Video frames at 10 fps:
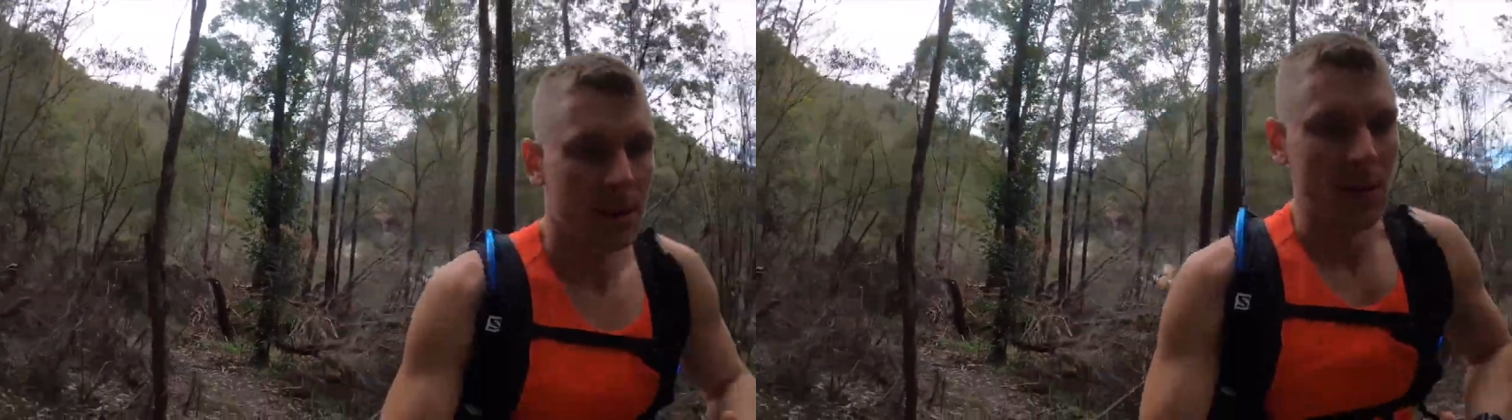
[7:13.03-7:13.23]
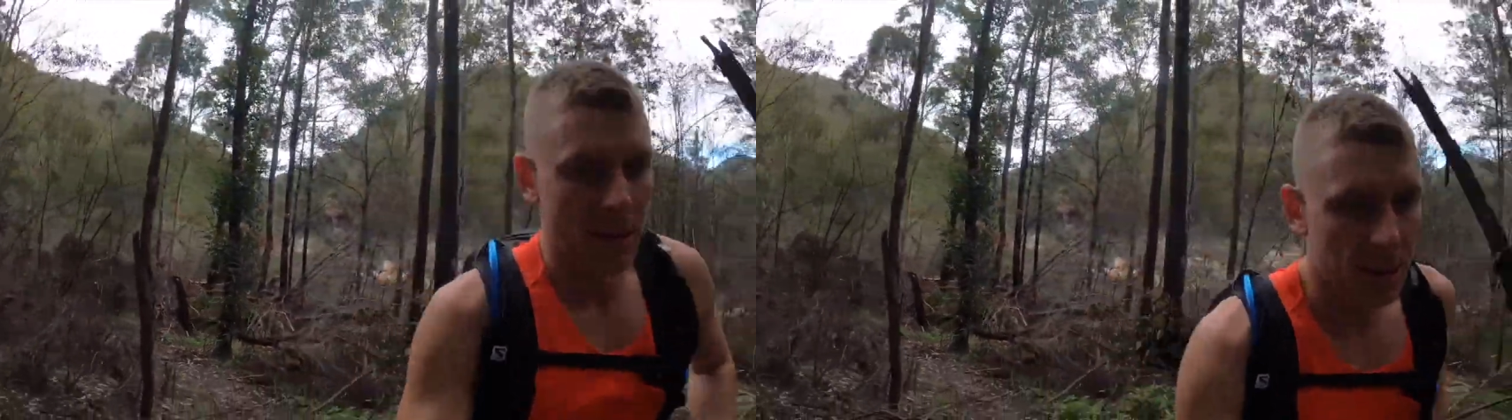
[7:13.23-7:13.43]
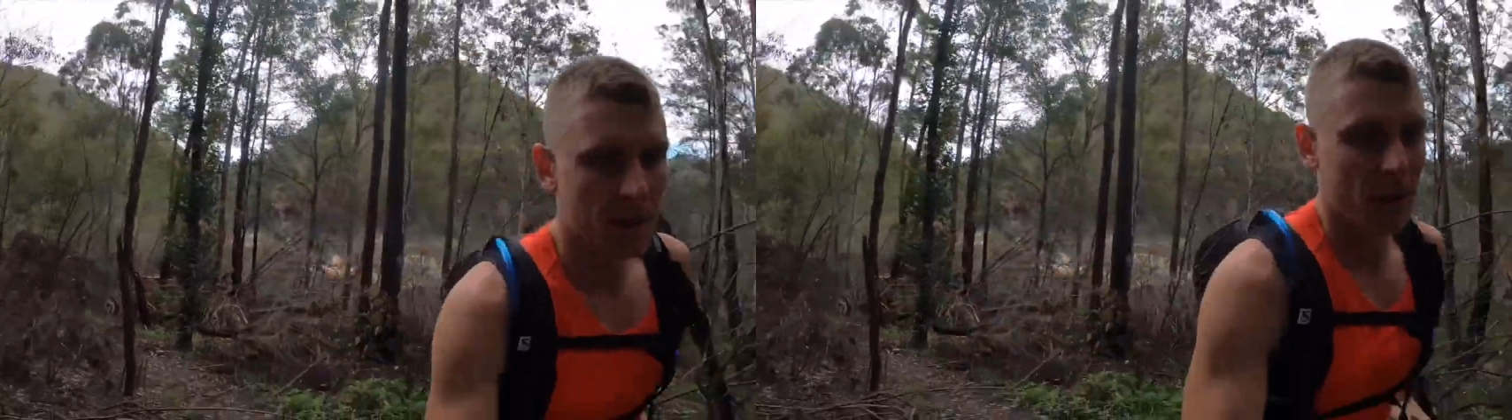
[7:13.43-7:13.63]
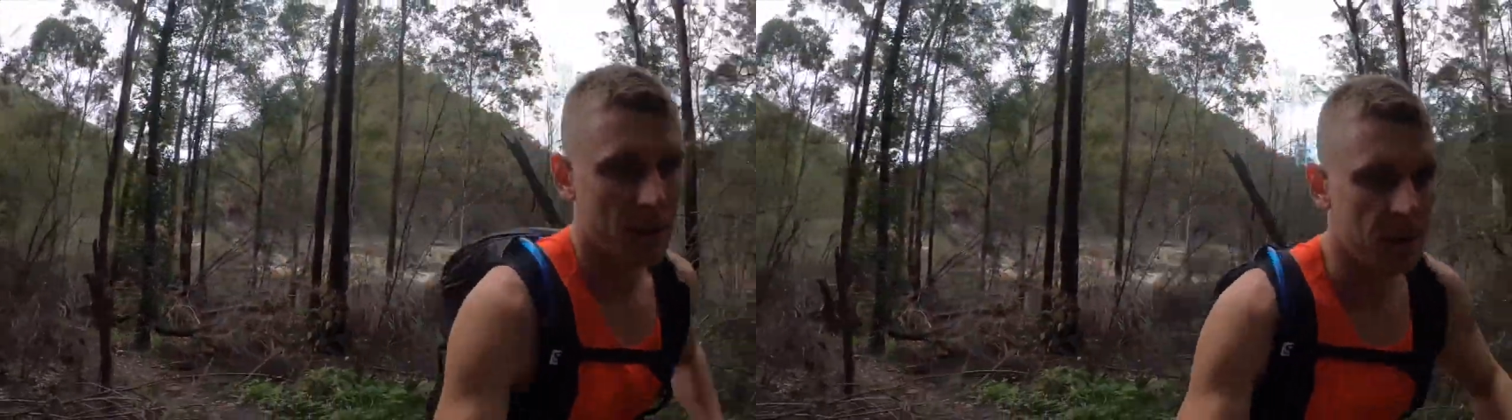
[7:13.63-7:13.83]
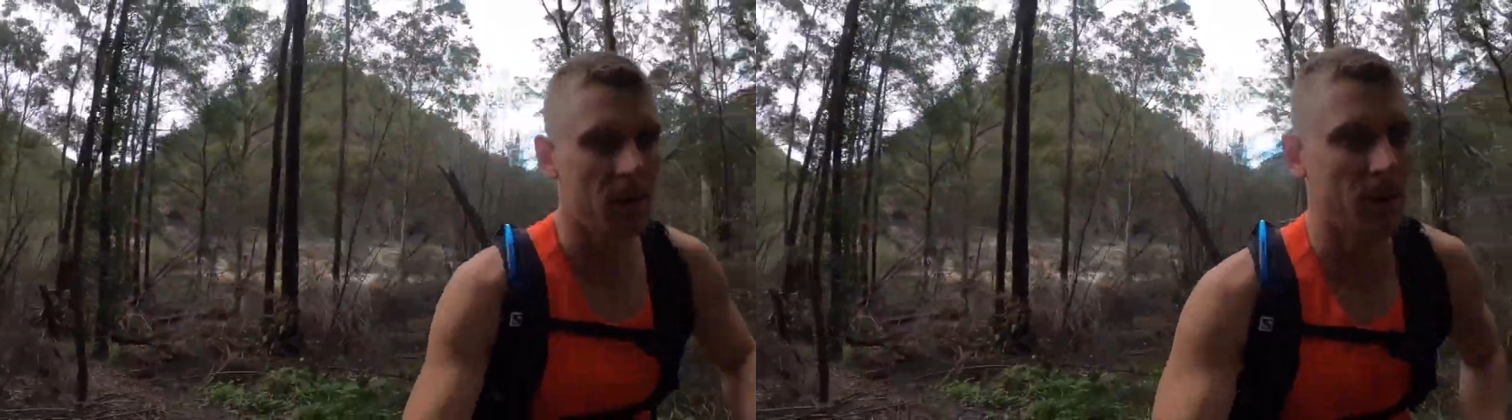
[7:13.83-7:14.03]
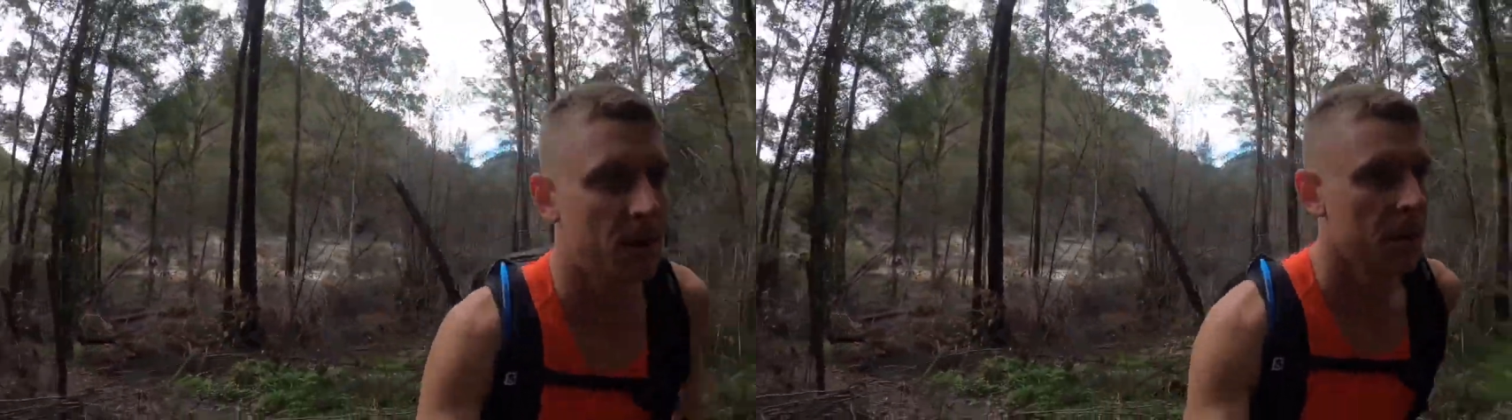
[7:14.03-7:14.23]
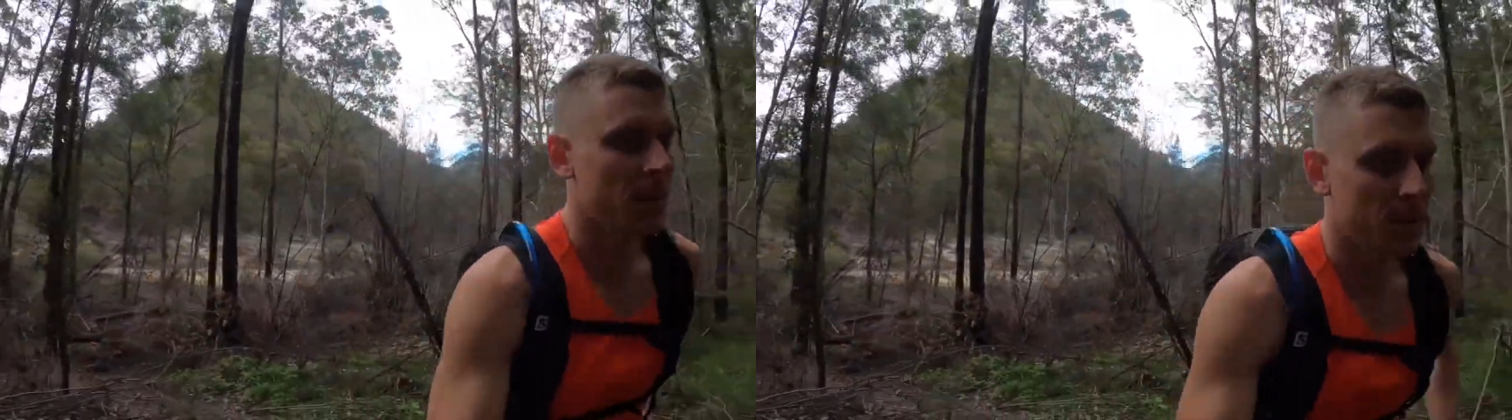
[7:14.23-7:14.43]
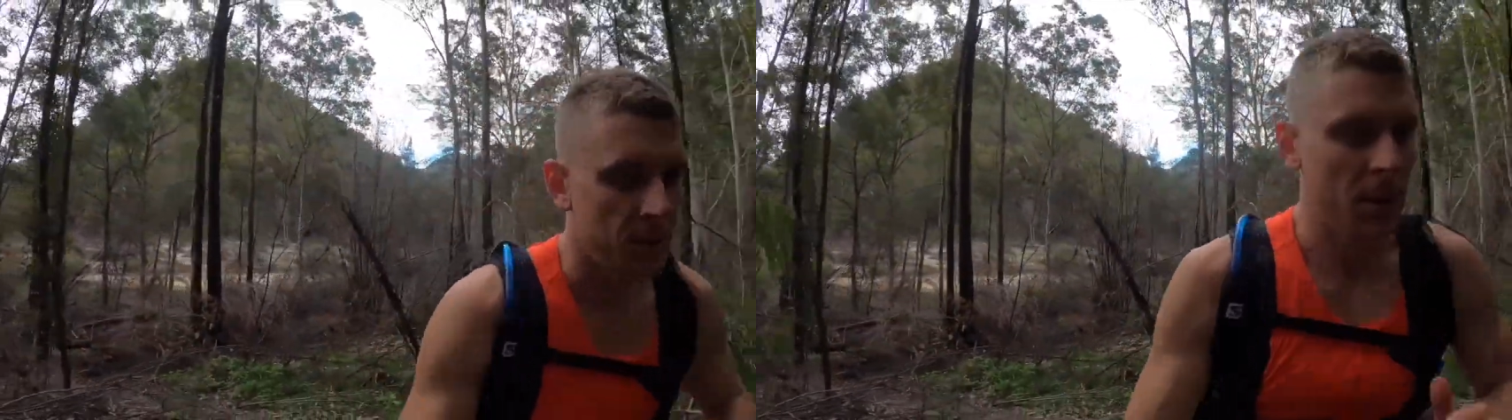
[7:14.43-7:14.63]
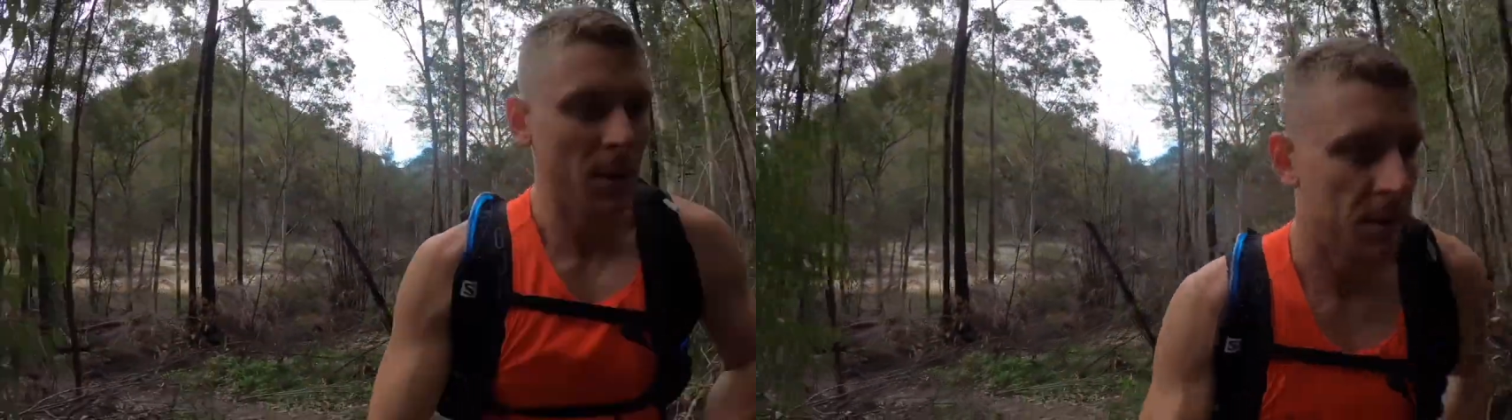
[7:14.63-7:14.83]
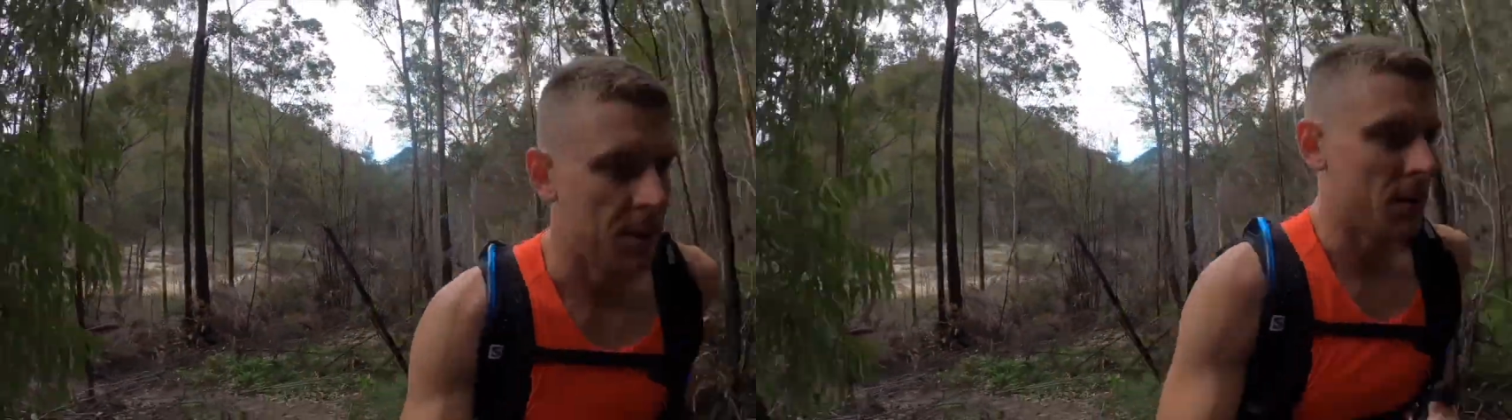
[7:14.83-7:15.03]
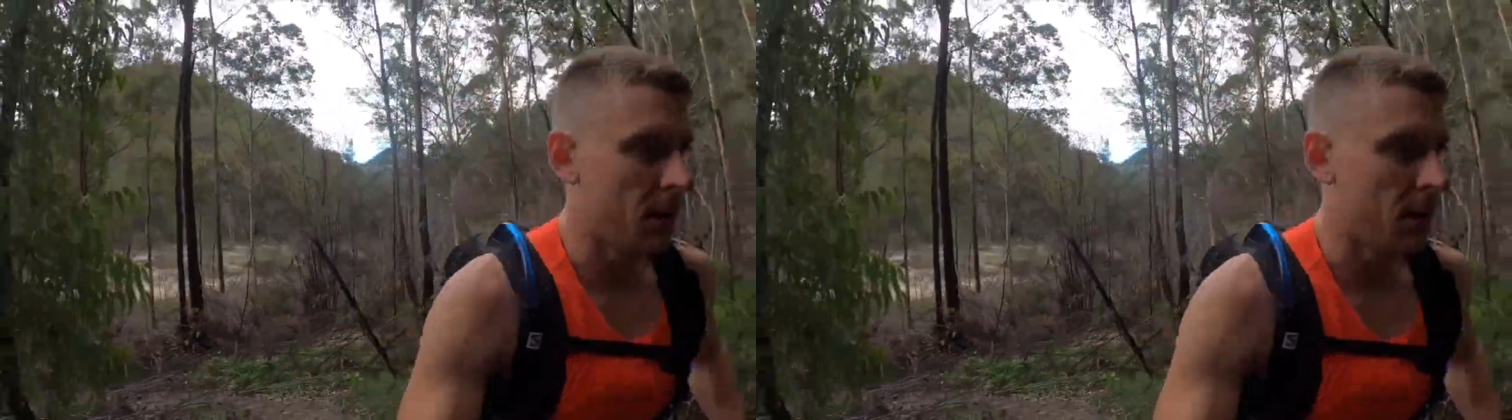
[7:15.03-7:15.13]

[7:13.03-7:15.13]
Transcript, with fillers: who are starting to do it as well, is that